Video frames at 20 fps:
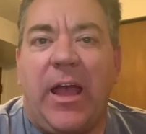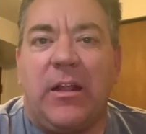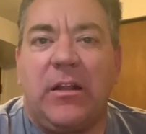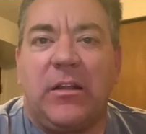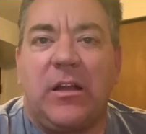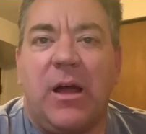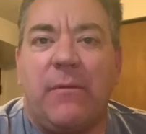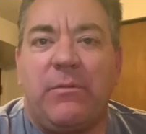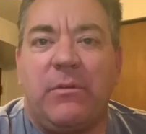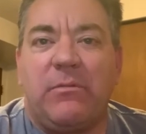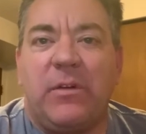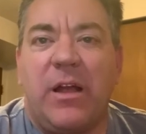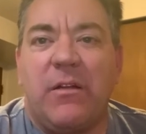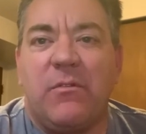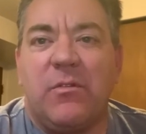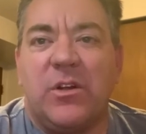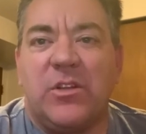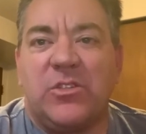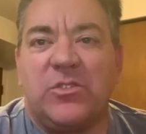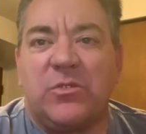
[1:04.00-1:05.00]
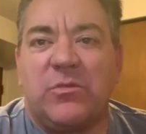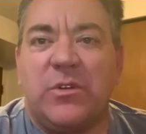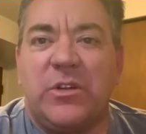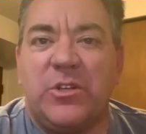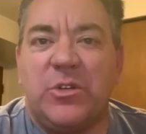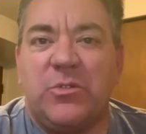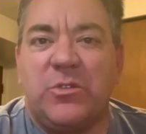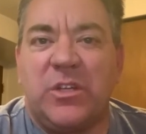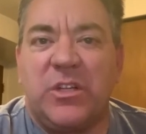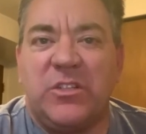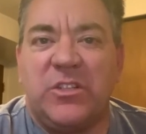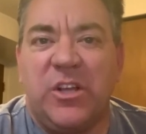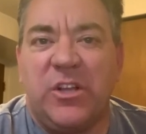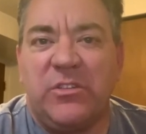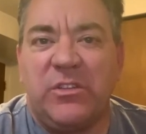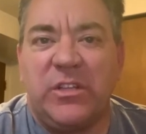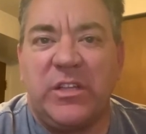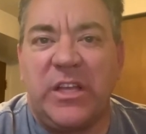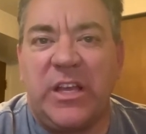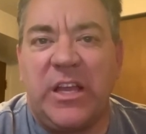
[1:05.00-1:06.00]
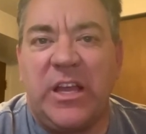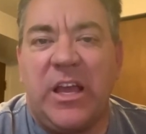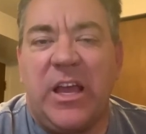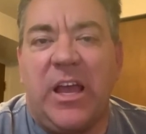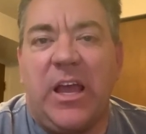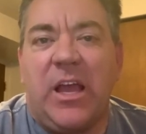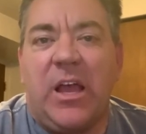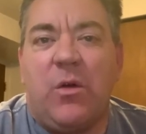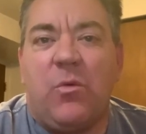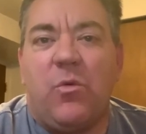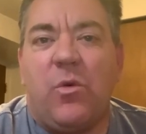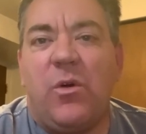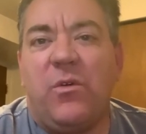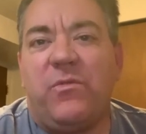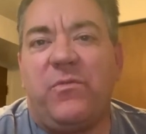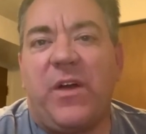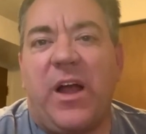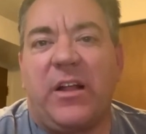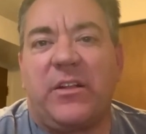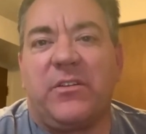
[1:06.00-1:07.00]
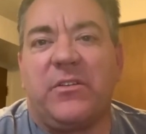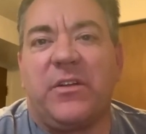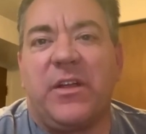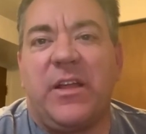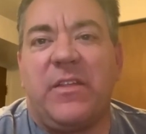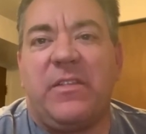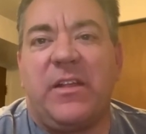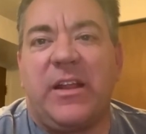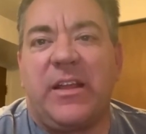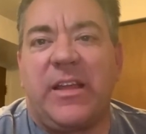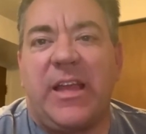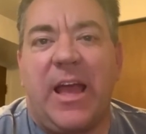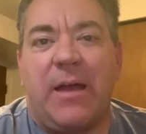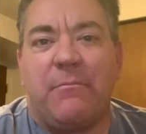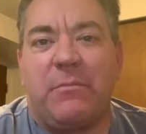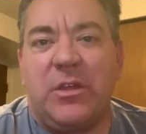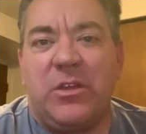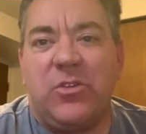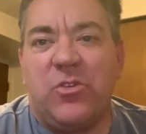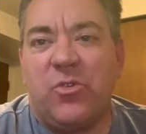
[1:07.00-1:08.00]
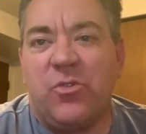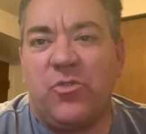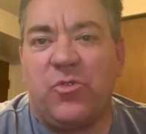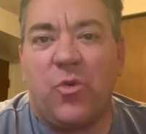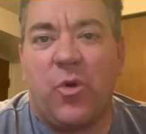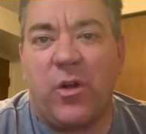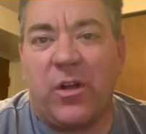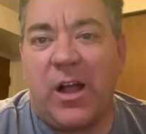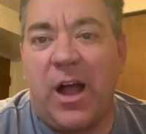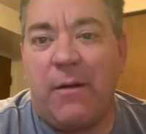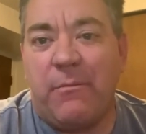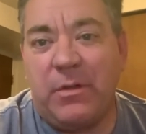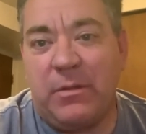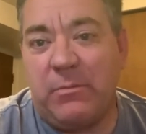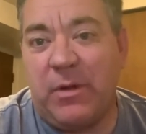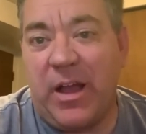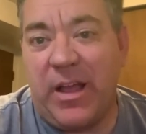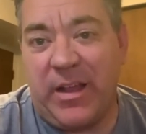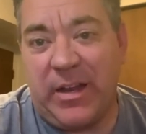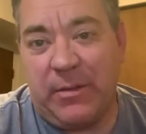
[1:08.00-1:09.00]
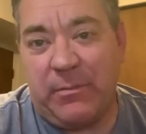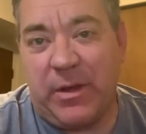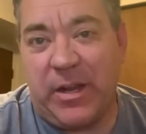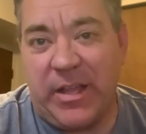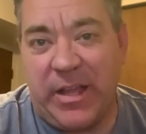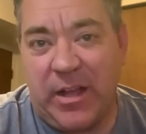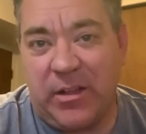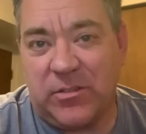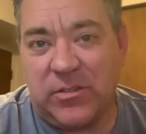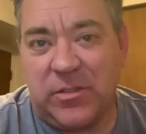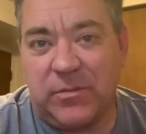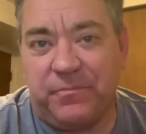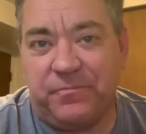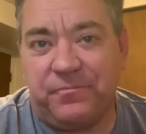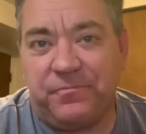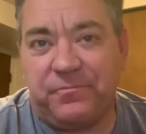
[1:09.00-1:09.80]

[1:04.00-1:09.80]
copyright was renewed continually will factor in that it can't be used or copied by anybody else.